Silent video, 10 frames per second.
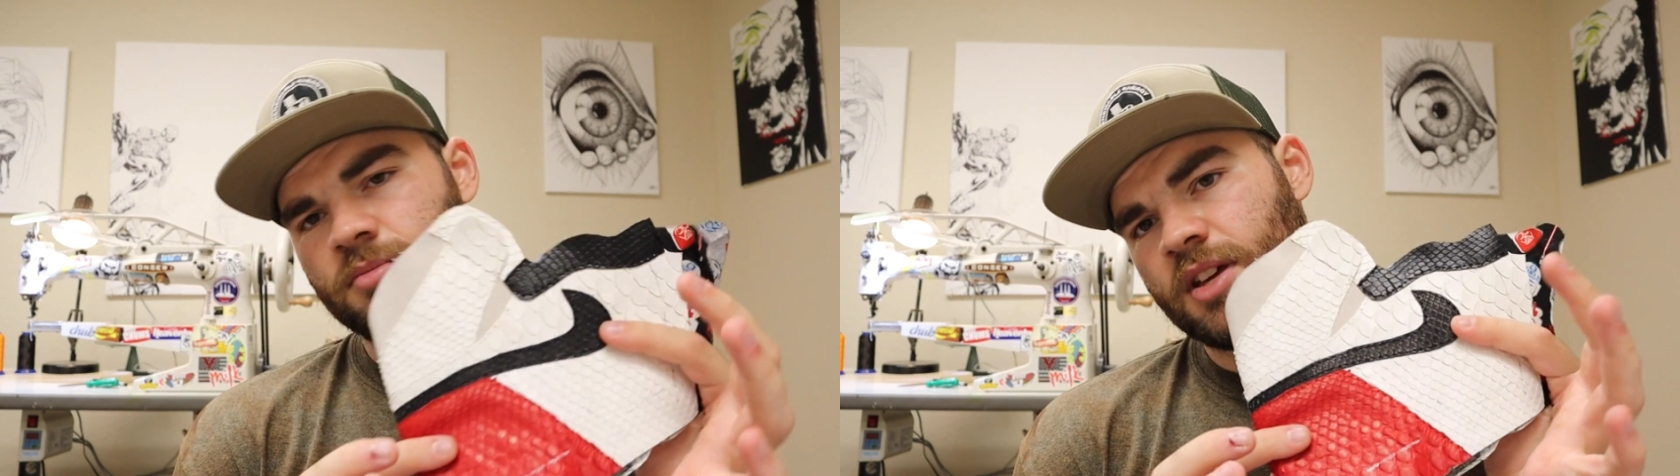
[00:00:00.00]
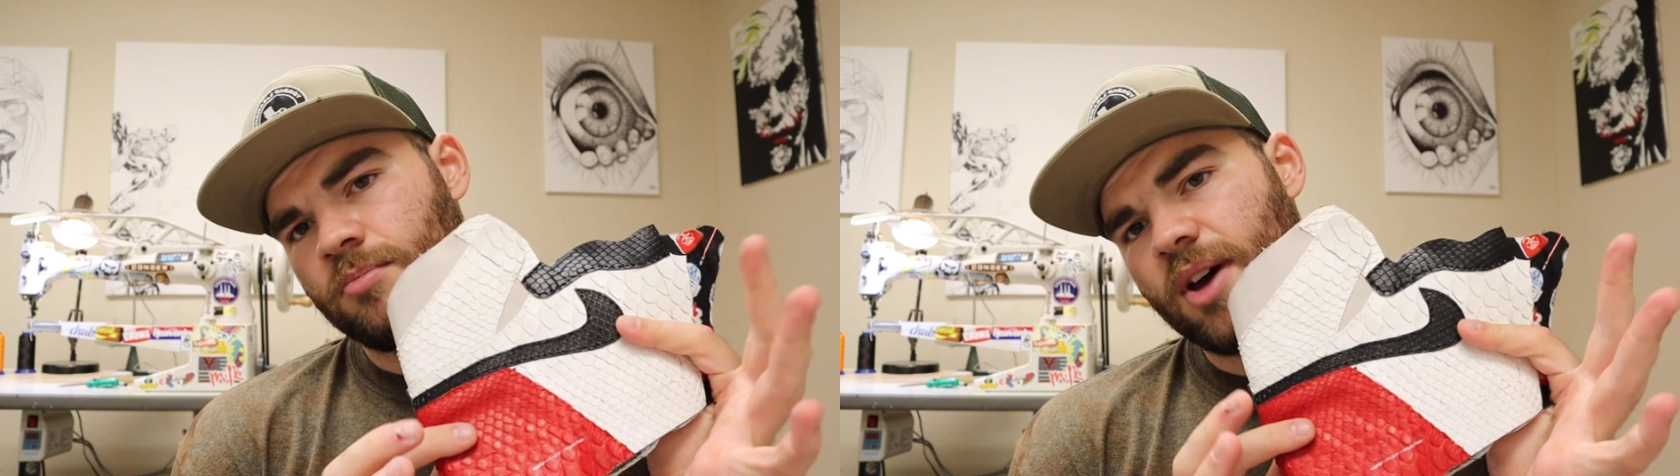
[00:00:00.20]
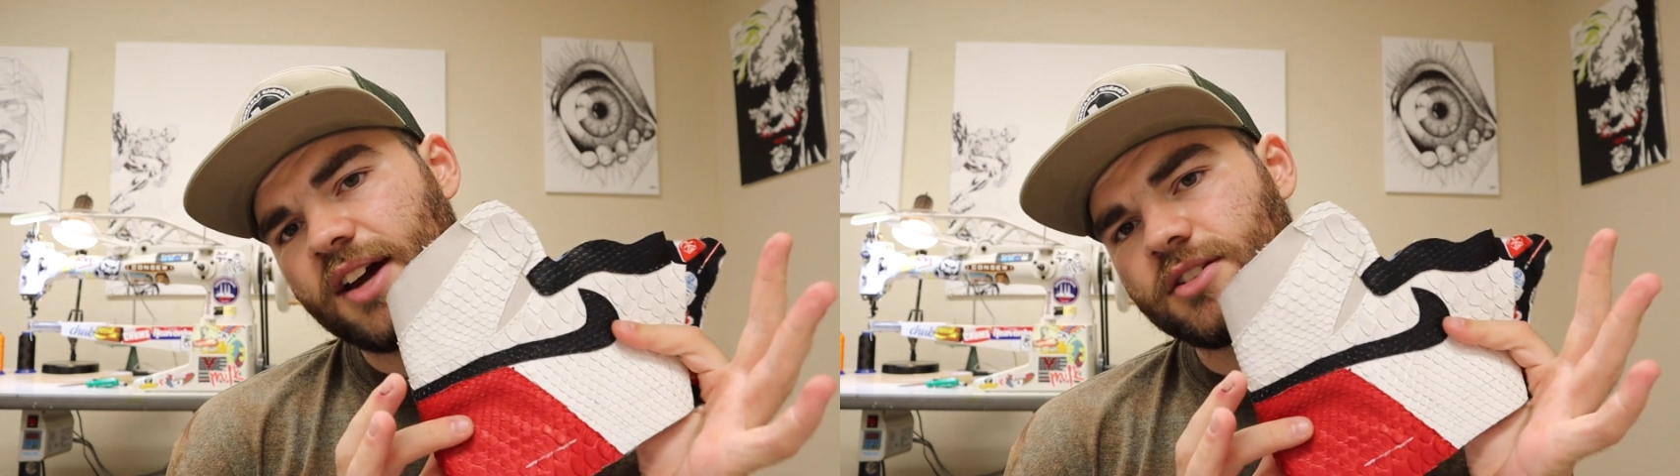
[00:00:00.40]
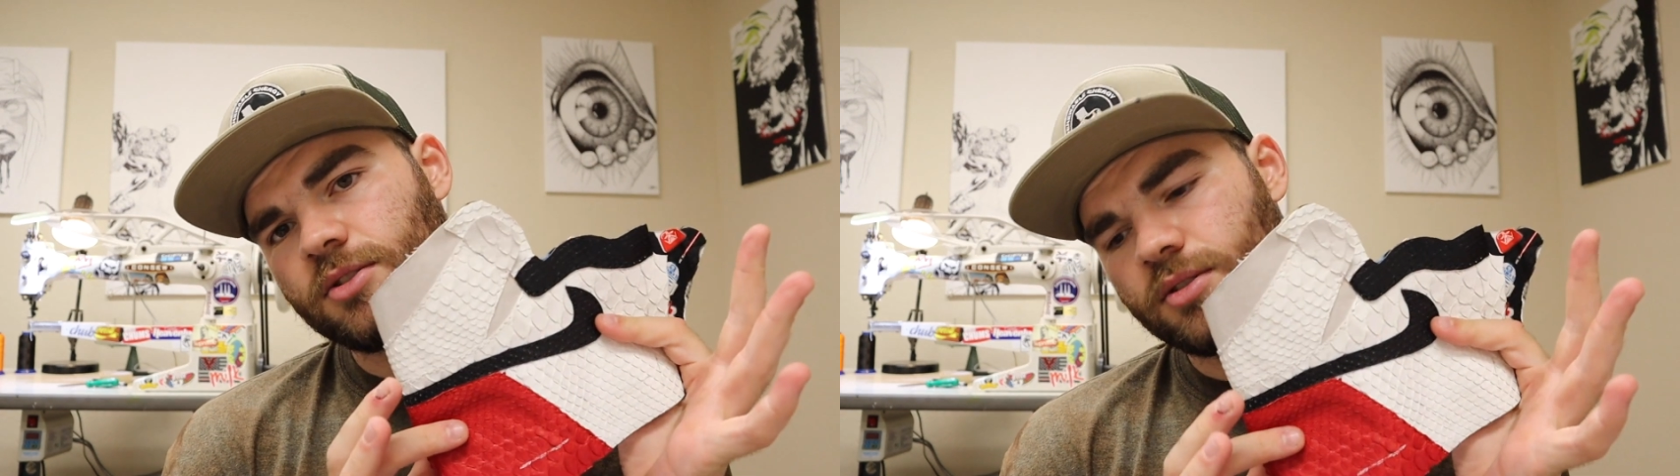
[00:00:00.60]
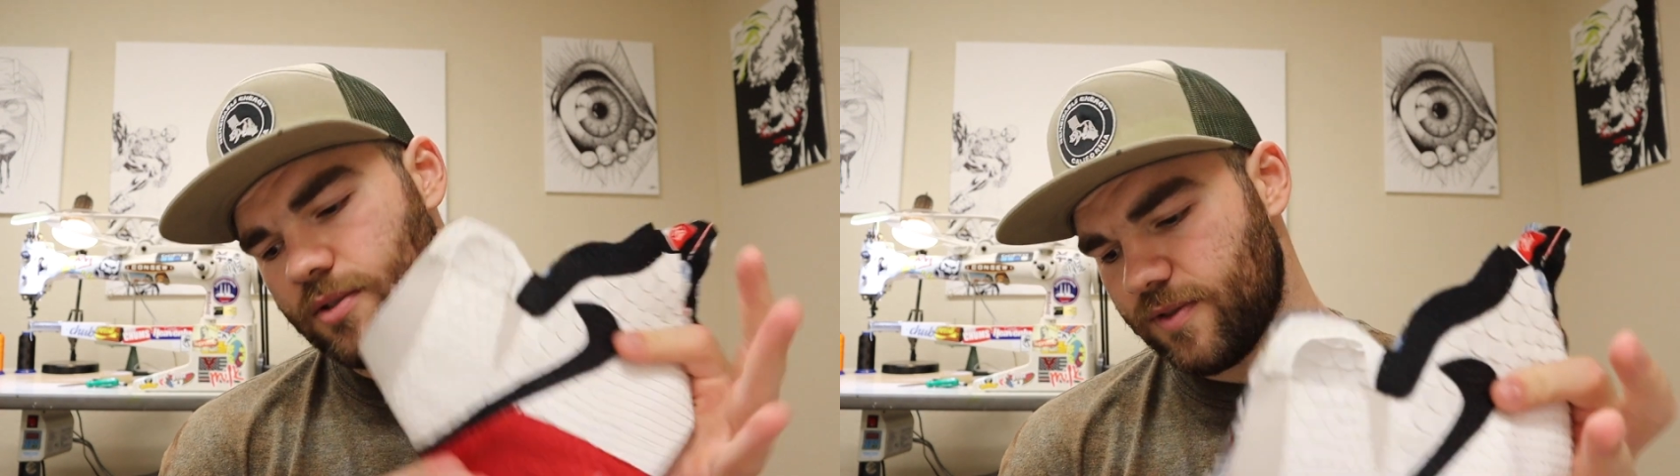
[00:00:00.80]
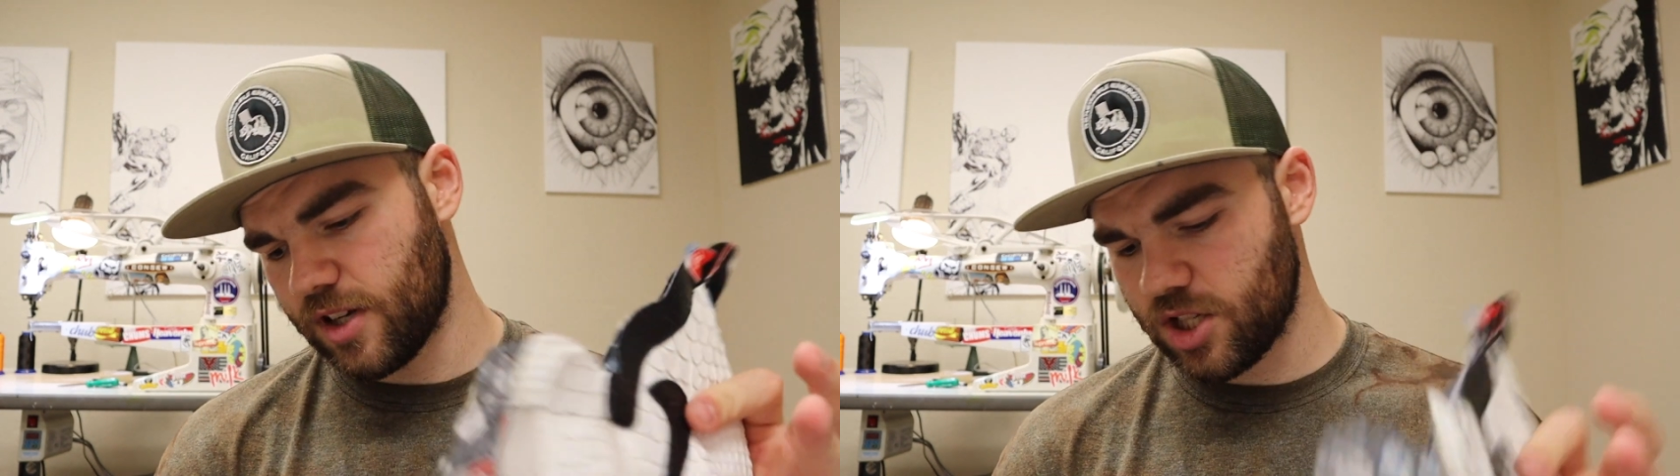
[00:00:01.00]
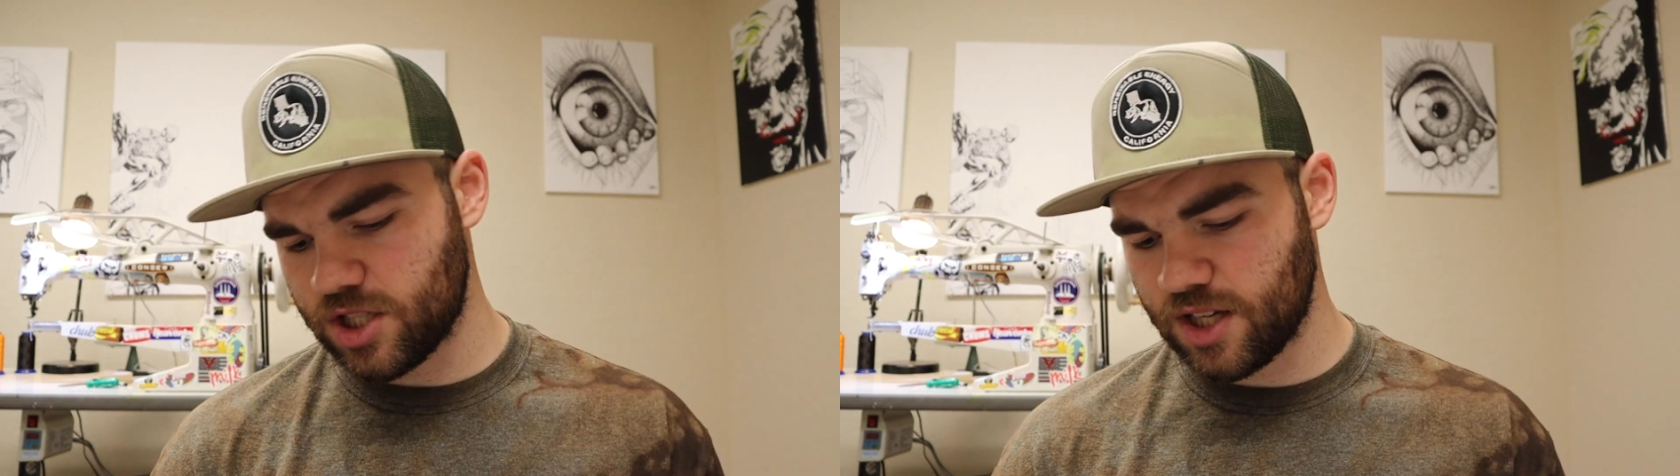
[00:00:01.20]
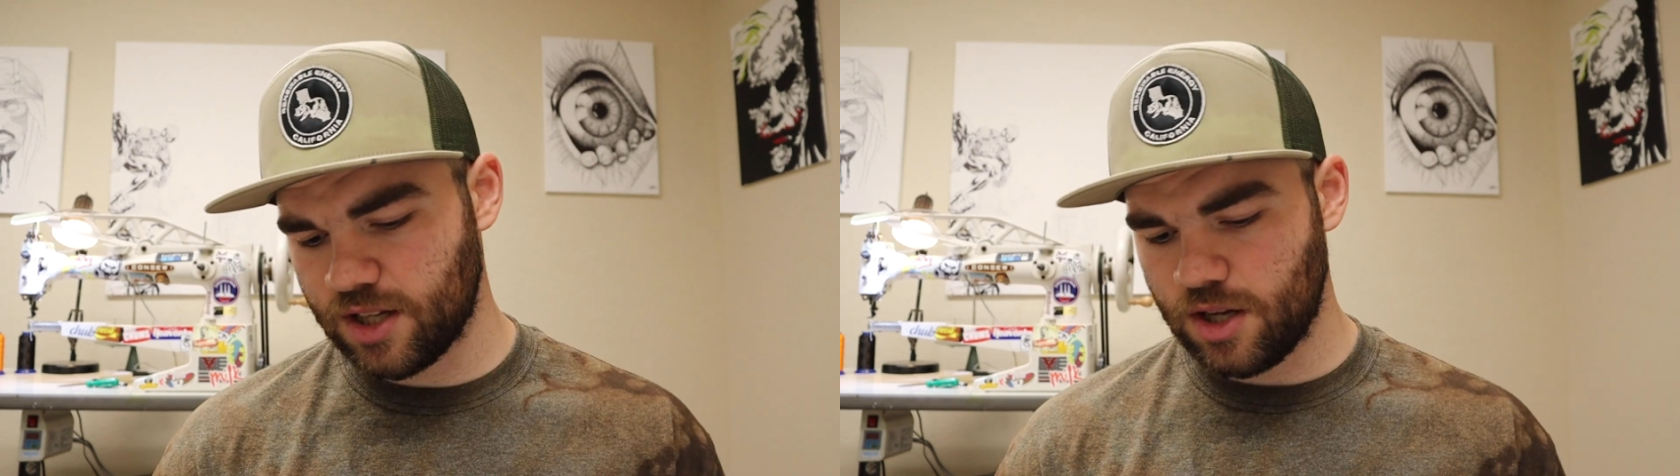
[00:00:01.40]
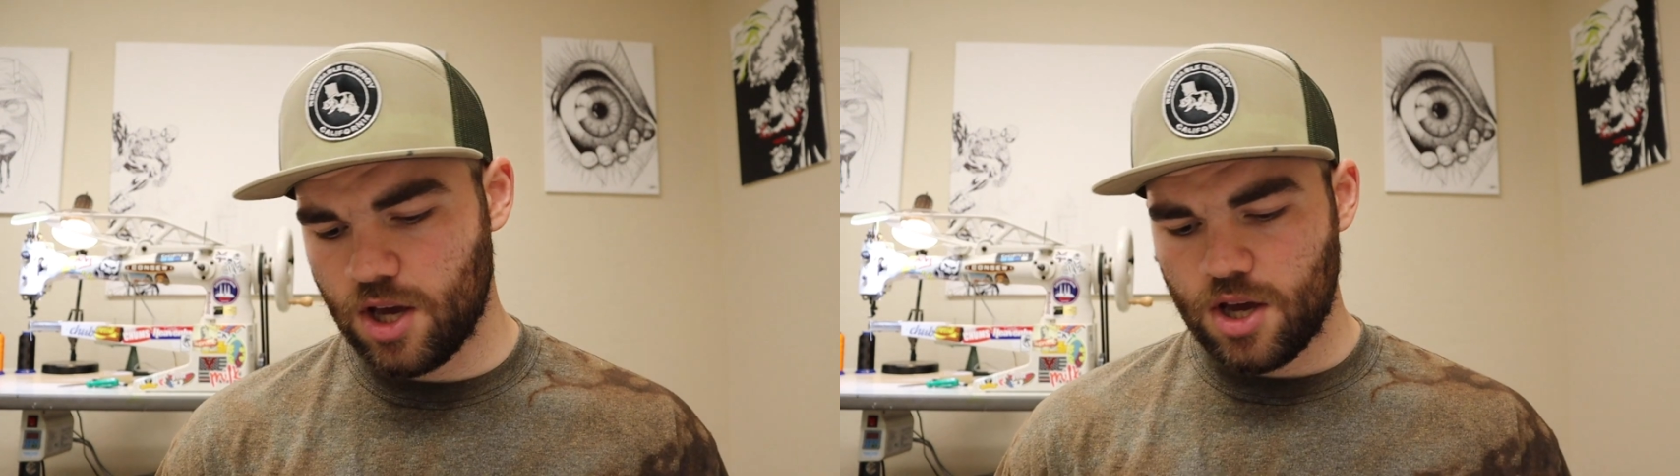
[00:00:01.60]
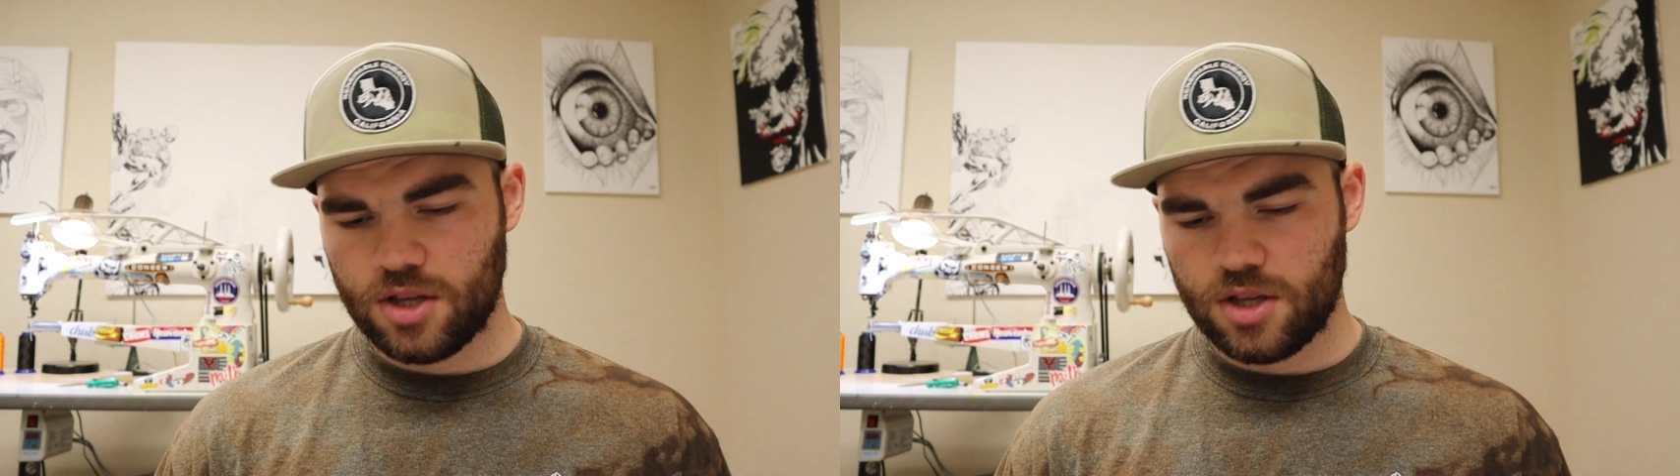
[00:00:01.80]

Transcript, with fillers: I'm getting back to it to finish it.